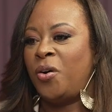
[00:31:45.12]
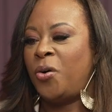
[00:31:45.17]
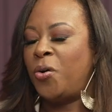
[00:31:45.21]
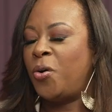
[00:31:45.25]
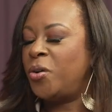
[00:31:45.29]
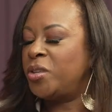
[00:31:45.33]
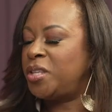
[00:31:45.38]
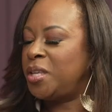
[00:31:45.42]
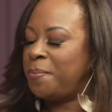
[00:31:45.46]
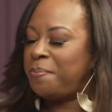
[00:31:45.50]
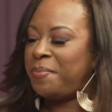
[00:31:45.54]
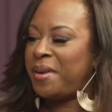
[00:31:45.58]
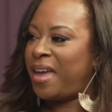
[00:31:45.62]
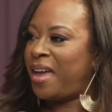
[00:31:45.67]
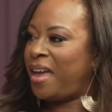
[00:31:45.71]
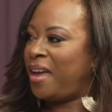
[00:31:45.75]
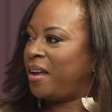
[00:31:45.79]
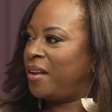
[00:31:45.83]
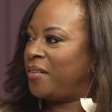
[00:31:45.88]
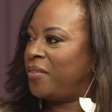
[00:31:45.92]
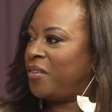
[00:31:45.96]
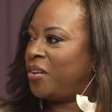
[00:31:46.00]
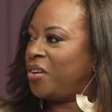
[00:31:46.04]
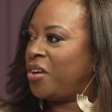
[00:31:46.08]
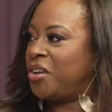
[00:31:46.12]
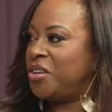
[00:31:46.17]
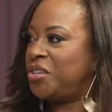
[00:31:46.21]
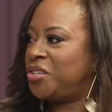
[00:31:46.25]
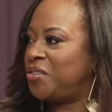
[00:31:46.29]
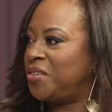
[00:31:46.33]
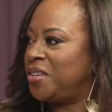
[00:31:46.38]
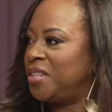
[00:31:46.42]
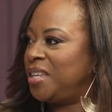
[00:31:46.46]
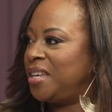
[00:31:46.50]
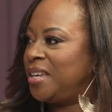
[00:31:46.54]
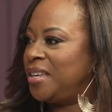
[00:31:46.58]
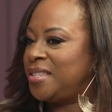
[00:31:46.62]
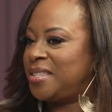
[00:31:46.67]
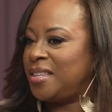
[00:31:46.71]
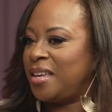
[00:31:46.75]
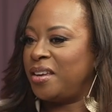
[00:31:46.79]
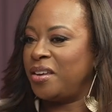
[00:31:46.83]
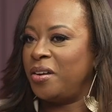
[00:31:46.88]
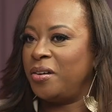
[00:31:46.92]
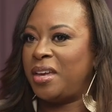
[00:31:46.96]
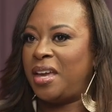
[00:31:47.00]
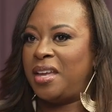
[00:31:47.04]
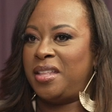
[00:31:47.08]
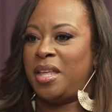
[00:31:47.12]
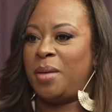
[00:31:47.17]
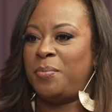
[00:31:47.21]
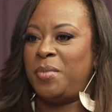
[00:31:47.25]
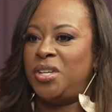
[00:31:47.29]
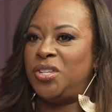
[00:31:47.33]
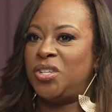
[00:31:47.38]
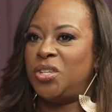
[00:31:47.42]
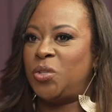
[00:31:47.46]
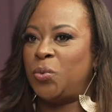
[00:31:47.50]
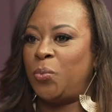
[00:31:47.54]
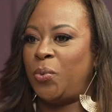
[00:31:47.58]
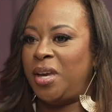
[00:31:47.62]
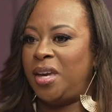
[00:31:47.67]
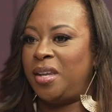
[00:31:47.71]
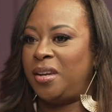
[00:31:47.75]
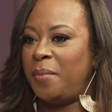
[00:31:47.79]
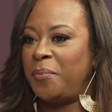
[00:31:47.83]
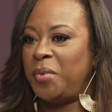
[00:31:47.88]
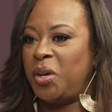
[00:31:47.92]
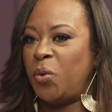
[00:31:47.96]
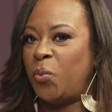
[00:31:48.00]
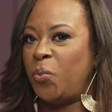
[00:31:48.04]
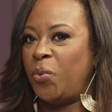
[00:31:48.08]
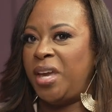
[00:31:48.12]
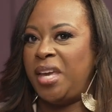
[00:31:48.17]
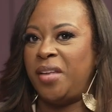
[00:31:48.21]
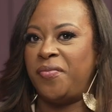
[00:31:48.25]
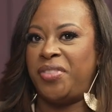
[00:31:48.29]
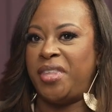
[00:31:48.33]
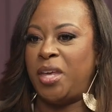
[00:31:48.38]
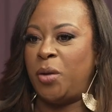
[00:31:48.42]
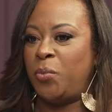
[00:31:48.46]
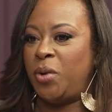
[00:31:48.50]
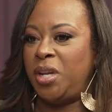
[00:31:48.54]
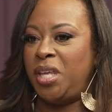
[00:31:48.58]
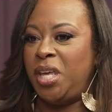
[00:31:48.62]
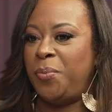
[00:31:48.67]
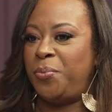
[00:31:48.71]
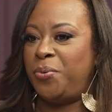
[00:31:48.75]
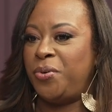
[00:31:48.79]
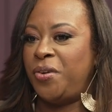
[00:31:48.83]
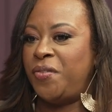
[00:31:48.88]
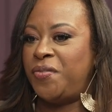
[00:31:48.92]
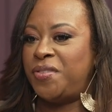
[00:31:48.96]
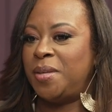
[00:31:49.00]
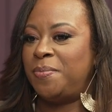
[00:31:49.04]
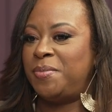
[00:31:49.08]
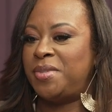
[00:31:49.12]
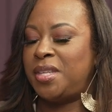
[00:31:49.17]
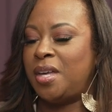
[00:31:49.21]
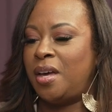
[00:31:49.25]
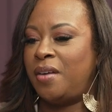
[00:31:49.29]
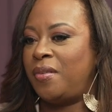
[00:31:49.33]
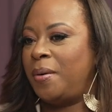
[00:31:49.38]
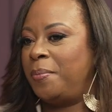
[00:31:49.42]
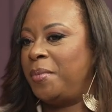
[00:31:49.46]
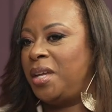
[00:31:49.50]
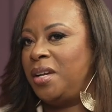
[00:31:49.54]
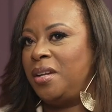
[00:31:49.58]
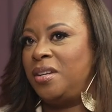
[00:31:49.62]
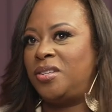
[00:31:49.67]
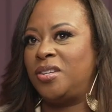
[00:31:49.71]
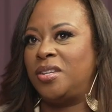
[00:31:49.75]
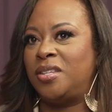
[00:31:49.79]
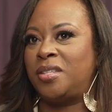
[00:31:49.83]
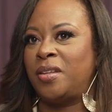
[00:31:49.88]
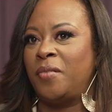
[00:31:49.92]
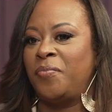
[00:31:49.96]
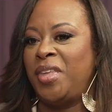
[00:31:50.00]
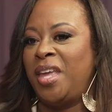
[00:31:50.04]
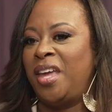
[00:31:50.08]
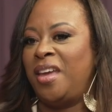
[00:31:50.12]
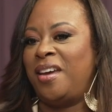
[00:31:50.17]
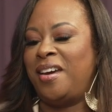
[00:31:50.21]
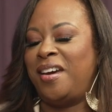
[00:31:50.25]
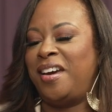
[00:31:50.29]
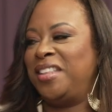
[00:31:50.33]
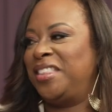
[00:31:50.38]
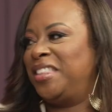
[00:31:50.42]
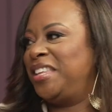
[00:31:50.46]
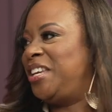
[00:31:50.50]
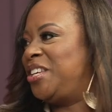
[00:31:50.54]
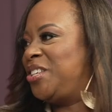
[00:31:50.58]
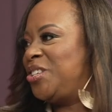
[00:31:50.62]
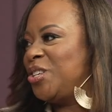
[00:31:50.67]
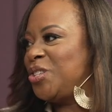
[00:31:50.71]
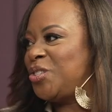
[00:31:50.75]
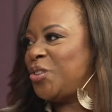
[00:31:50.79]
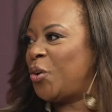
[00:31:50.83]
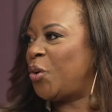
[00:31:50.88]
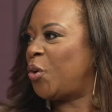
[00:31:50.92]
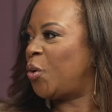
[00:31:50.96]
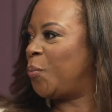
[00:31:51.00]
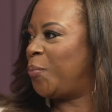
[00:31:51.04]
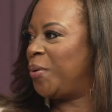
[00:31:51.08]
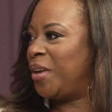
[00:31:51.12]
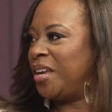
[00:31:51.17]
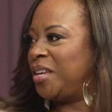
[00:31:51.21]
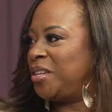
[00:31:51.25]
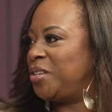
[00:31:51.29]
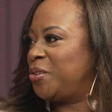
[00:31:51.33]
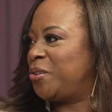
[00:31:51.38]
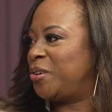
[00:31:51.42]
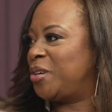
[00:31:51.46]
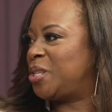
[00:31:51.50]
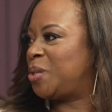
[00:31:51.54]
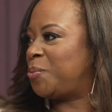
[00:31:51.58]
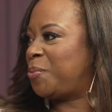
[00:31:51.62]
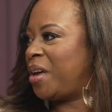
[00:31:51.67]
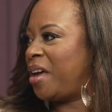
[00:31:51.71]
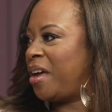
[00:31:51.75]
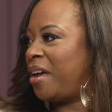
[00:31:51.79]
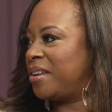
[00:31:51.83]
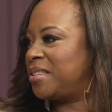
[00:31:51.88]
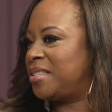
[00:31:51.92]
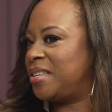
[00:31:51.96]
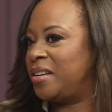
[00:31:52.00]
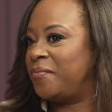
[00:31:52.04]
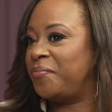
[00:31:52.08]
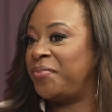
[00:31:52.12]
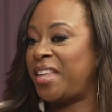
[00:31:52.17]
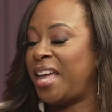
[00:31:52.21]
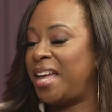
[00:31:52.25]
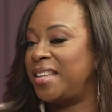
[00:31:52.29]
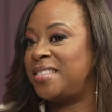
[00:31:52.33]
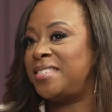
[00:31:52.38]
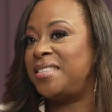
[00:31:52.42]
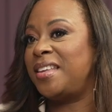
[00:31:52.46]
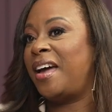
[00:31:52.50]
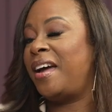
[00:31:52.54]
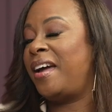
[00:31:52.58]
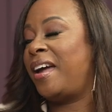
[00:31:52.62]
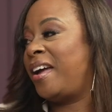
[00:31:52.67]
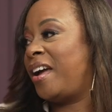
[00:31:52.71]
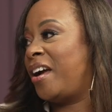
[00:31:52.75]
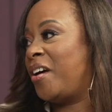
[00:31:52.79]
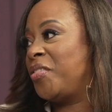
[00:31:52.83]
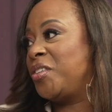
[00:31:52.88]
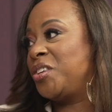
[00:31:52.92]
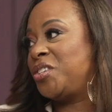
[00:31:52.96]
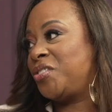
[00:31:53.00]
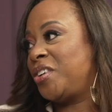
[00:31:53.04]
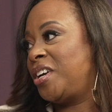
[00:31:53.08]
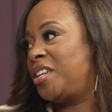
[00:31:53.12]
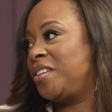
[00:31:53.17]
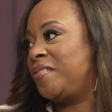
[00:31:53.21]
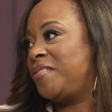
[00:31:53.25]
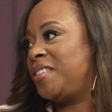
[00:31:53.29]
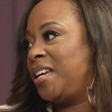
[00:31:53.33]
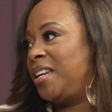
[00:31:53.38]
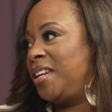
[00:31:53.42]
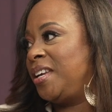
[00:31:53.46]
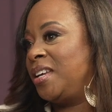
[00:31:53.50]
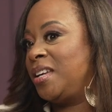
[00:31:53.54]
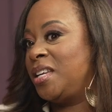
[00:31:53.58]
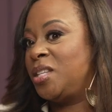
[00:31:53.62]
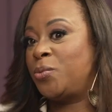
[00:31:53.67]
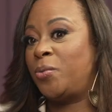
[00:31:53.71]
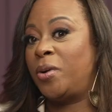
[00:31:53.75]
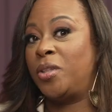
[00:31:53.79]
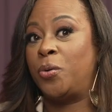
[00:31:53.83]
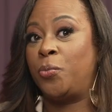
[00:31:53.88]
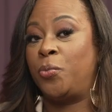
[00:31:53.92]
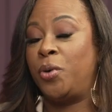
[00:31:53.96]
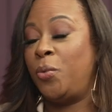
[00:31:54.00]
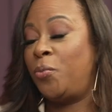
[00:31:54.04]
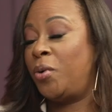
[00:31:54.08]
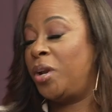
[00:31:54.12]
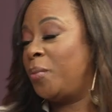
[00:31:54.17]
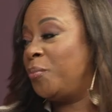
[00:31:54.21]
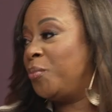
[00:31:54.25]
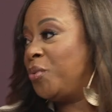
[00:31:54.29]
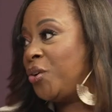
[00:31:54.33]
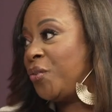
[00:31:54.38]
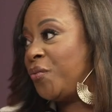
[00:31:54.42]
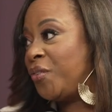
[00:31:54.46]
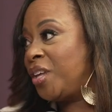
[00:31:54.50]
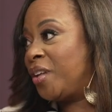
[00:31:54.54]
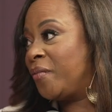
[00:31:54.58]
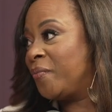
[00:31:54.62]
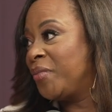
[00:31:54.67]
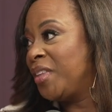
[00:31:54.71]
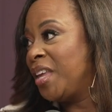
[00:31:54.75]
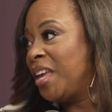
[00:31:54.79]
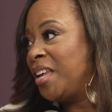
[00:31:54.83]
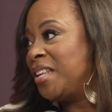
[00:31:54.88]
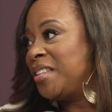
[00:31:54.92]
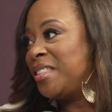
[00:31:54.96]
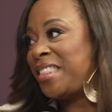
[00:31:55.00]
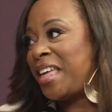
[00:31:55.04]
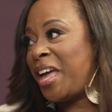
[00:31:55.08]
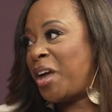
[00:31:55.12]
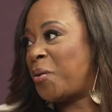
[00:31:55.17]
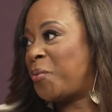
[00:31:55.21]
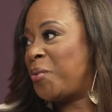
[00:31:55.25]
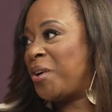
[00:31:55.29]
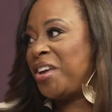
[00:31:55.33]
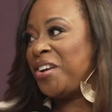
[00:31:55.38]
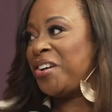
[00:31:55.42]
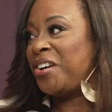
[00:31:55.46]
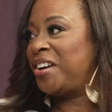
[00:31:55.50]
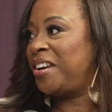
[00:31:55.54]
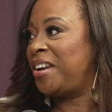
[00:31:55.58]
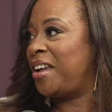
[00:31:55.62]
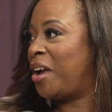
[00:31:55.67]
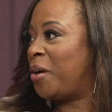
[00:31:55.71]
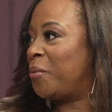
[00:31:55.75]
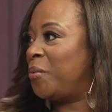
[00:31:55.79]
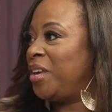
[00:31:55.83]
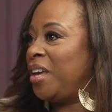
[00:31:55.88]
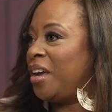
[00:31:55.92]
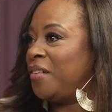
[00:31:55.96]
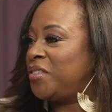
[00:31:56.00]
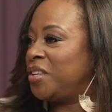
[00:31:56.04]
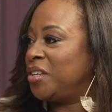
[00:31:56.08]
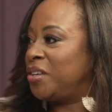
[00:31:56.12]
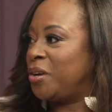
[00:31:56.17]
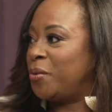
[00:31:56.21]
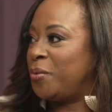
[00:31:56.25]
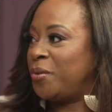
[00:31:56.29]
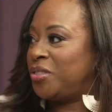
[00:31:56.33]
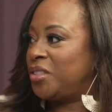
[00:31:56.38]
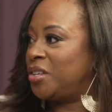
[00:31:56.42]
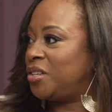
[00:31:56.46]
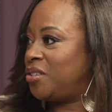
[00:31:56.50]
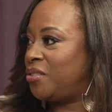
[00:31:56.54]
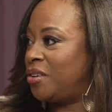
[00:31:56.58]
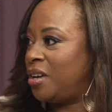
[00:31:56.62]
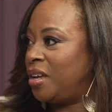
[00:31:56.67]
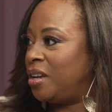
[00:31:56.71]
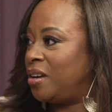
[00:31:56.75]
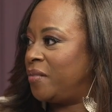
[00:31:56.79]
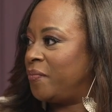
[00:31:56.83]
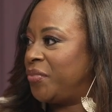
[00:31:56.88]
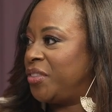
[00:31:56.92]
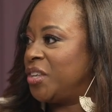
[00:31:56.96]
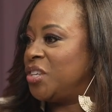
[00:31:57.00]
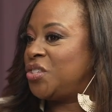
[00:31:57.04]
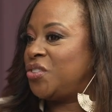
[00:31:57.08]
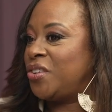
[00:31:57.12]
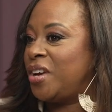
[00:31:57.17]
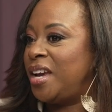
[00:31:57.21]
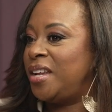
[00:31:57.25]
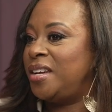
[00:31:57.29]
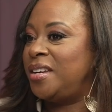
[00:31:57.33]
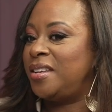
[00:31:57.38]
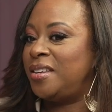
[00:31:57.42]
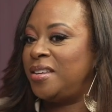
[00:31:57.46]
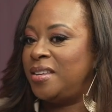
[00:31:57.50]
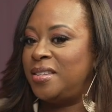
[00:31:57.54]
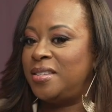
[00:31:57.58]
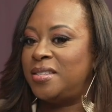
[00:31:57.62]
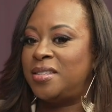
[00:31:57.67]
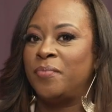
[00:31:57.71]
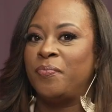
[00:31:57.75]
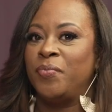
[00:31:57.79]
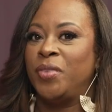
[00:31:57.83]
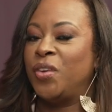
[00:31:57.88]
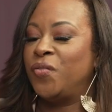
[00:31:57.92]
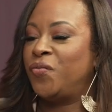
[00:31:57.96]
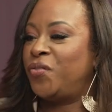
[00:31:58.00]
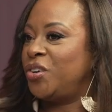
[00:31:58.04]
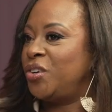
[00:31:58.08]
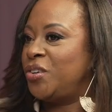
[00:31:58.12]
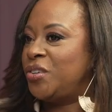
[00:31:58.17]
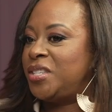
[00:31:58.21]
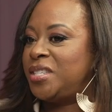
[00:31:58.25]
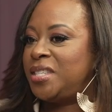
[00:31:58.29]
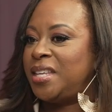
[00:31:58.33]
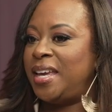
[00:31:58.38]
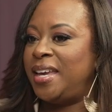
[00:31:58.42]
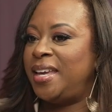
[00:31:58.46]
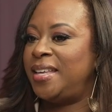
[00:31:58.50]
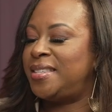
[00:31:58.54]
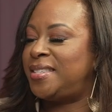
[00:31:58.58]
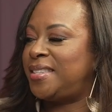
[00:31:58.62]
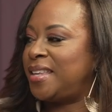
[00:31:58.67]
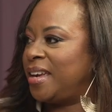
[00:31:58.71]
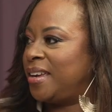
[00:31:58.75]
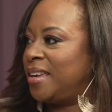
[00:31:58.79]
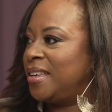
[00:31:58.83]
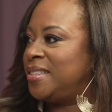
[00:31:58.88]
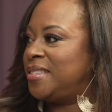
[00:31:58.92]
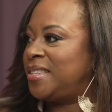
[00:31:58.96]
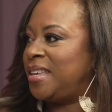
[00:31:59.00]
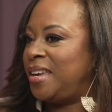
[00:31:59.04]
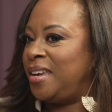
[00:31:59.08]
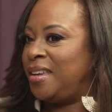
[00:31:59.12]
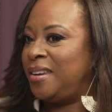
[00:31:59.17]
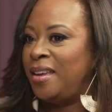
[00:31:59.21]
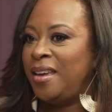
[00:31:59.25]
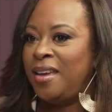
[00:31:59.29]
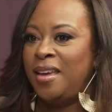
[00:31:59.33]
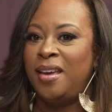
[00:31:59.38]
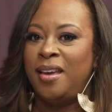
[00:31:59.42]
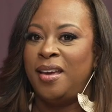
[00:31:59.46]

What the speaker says: hold it back culturally. It's like, okay, let me just wait. I'm going to wait. And then when he proves himself, I'm going to just unleash this whole Pandora's box. And that's not how the trend of dating is. Whether we want to move it that way or not, we have to go with the trend. The trend is first date, second date,